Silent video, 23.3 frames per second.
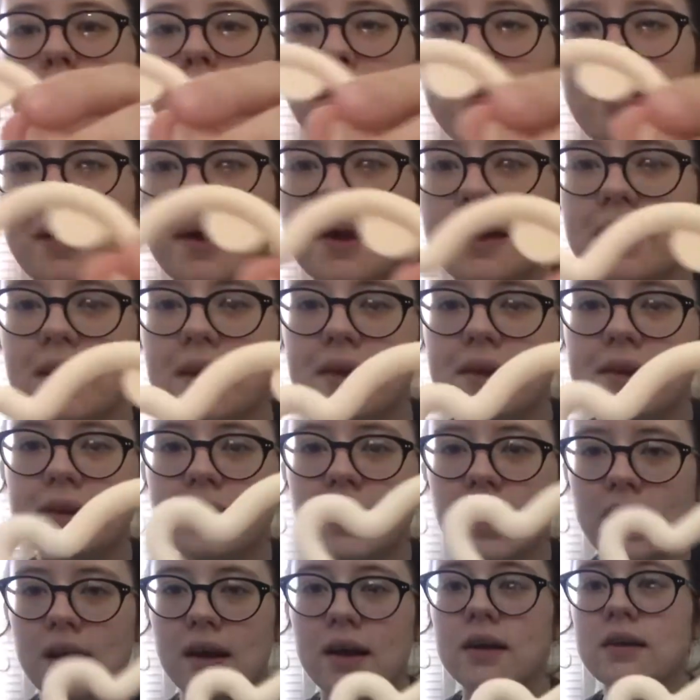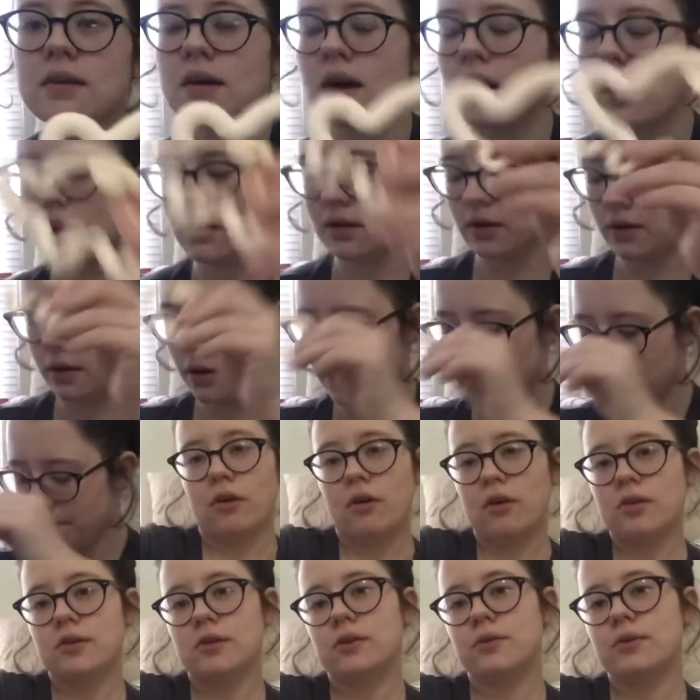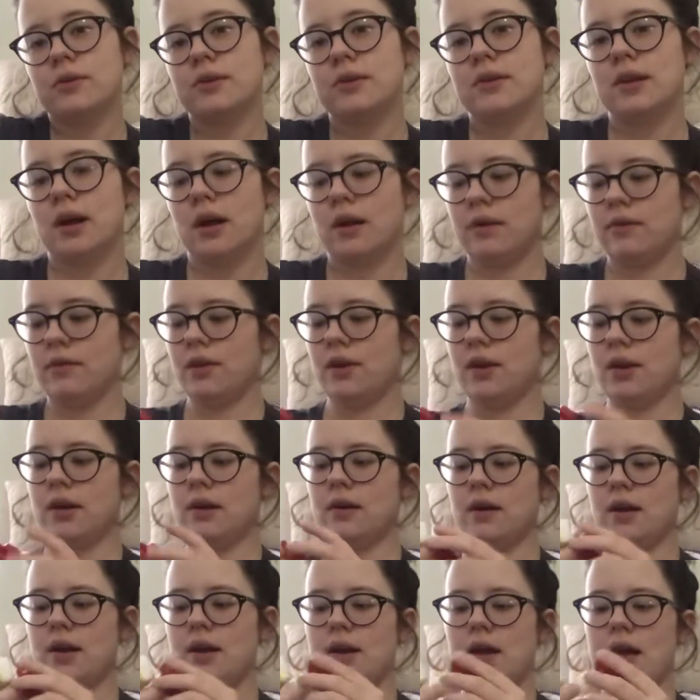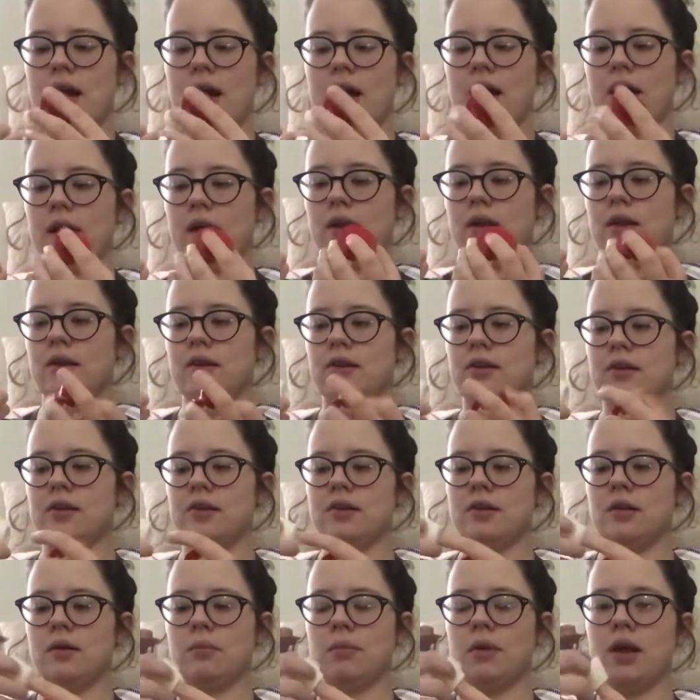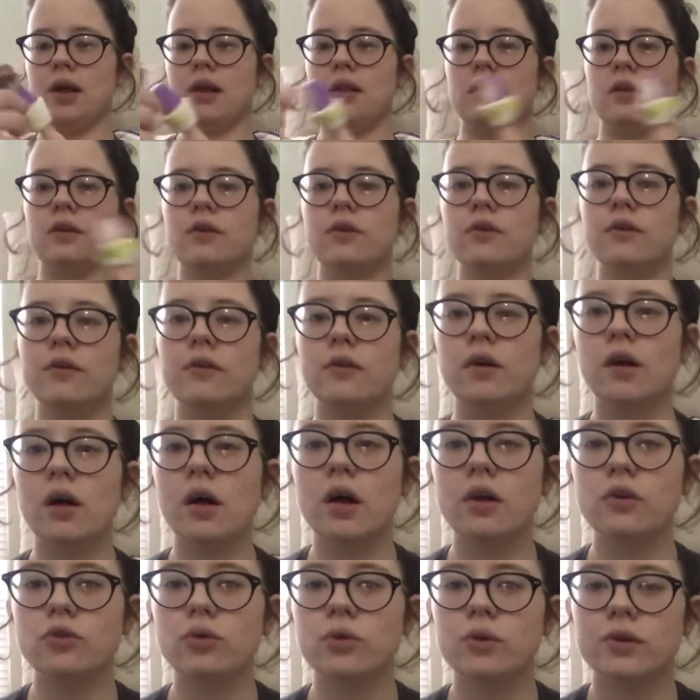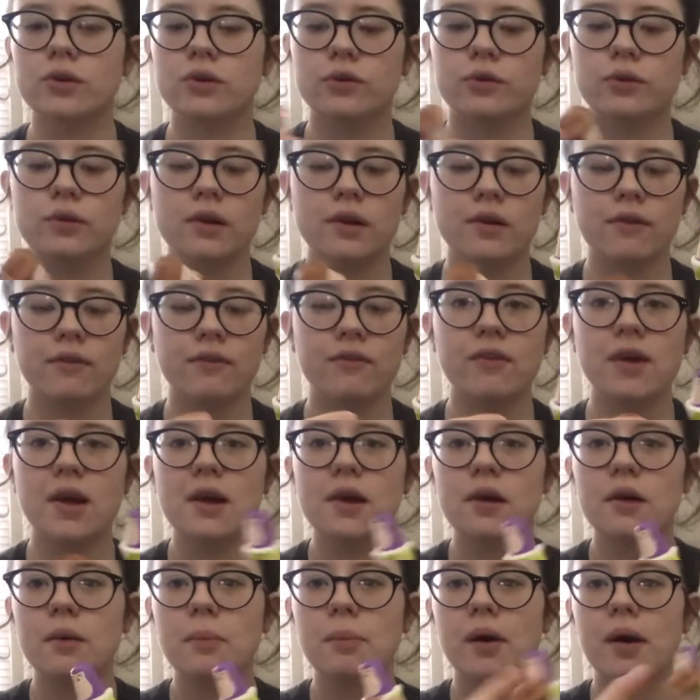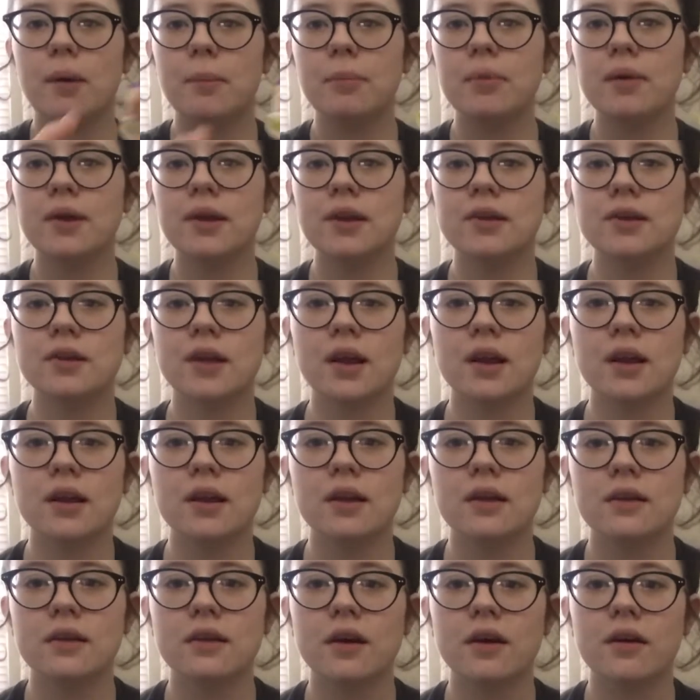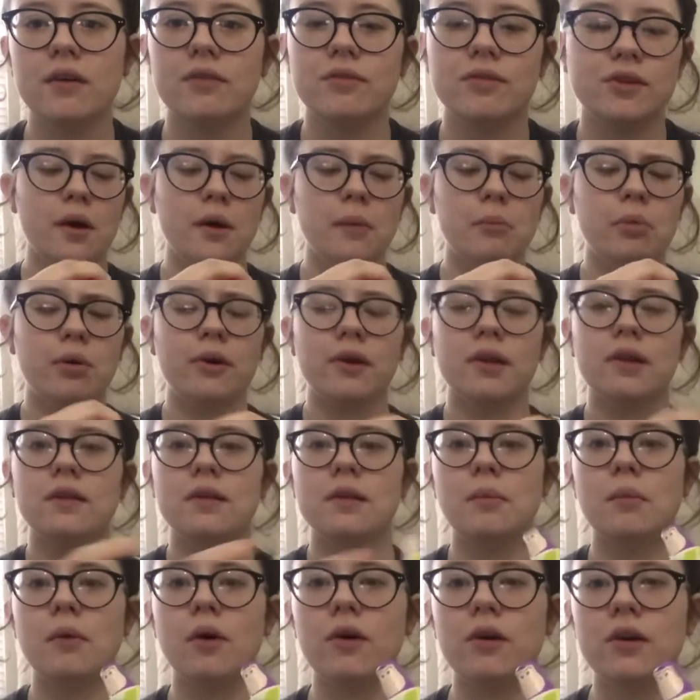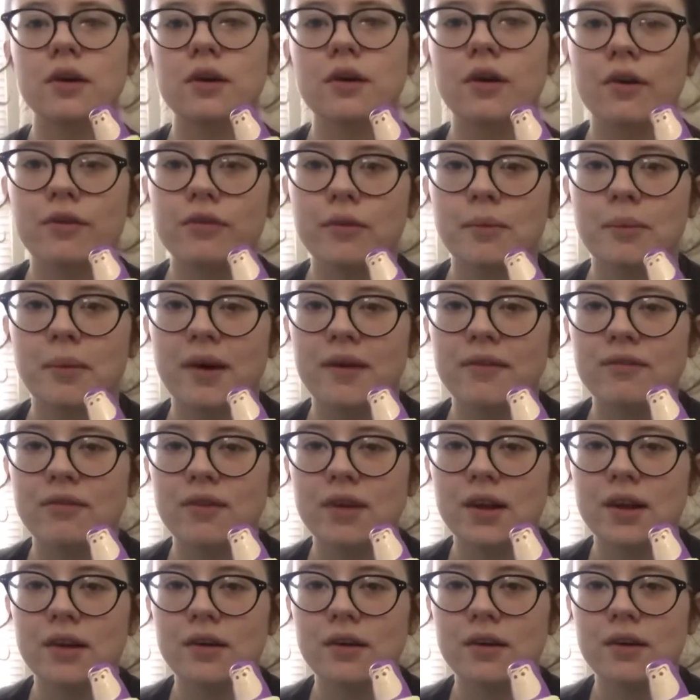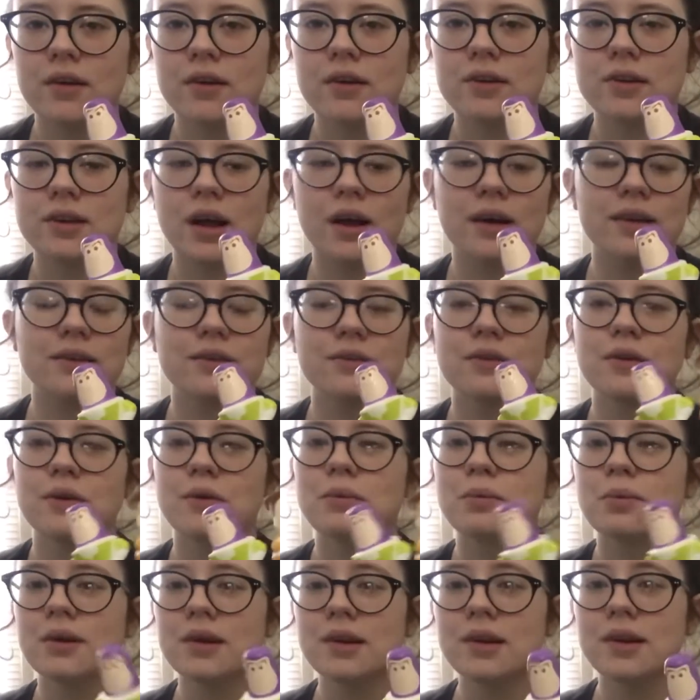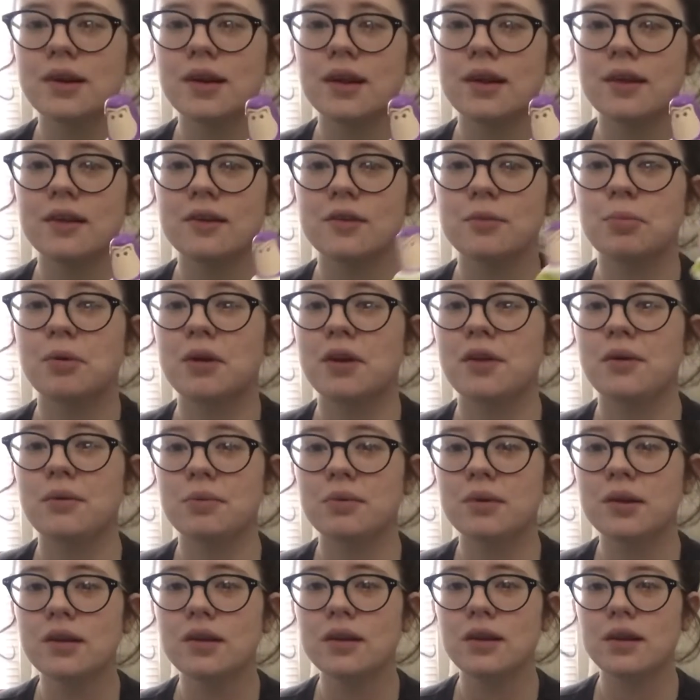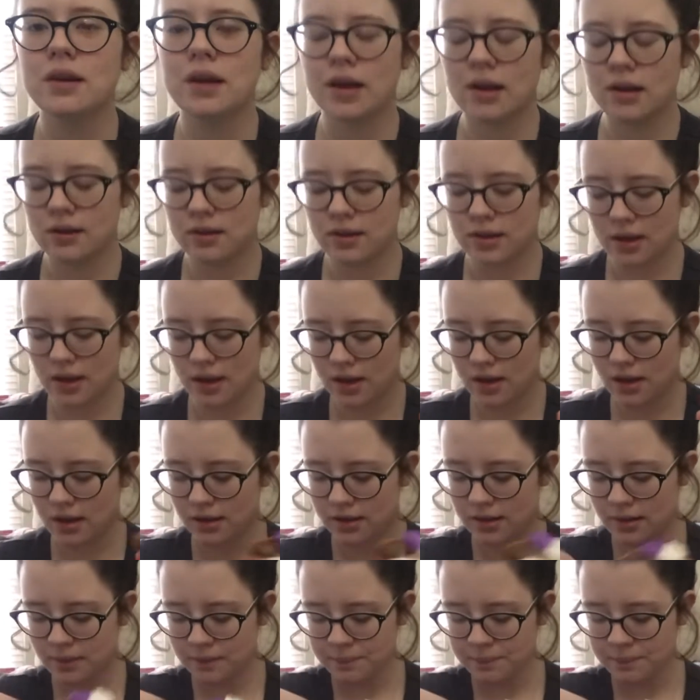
pinky tan color. Also inside of here he has some like little Toy Story finger puppets, and he loves putting them on and off of my fingers. I don't know what it is, but he really likes these.